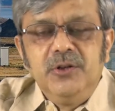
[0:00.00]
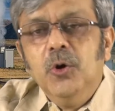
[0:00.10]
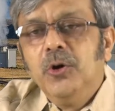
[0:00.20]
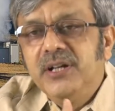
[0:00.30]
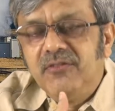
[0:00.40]

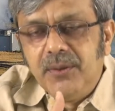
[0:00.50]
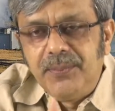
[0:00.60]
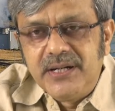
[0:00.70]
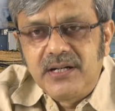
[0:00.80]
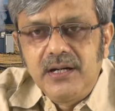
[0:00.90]
no
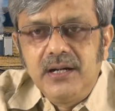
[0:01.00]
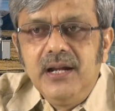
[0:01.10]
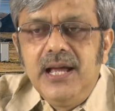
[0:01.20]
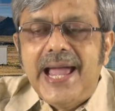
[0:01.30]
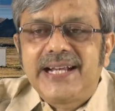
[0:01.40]

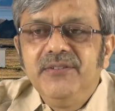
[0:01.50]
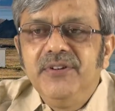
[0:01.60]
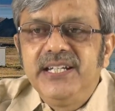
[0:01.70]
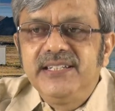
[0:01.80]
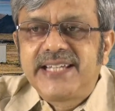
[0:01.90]
developmental
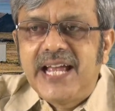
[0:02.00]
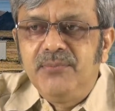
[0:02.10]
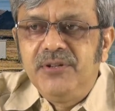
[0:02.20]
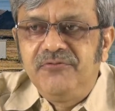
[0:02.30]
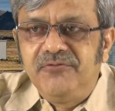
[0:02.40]
activities
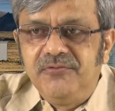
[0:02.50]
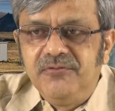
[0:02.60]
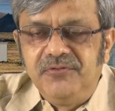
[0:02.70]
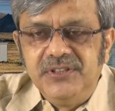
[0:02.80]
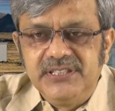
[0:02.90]
can be
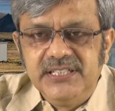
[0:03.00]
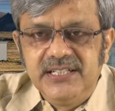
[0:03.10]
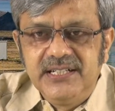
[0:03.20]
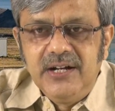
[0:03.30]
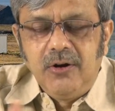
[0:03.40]

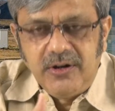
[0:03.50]
further